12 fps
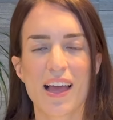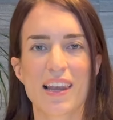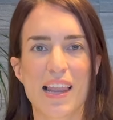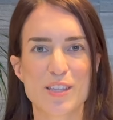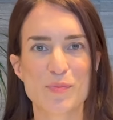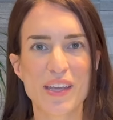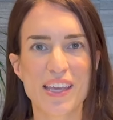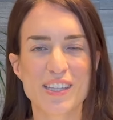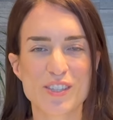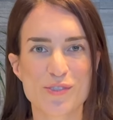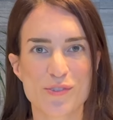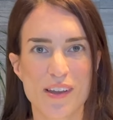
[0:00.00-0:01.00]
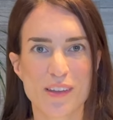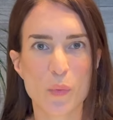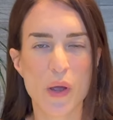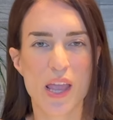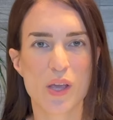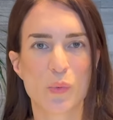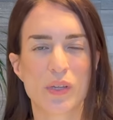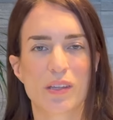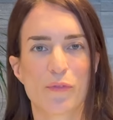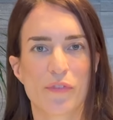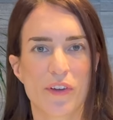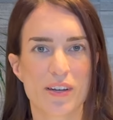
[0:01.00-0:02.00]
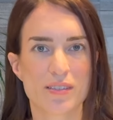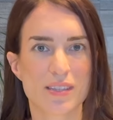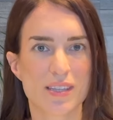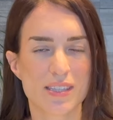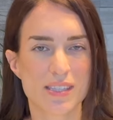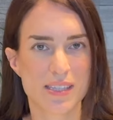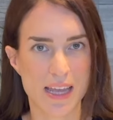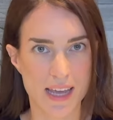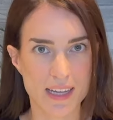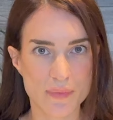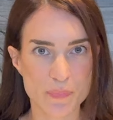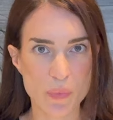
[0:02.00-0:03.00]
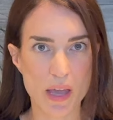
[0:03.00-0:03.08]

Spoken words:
Let's begin straight away with the first snack,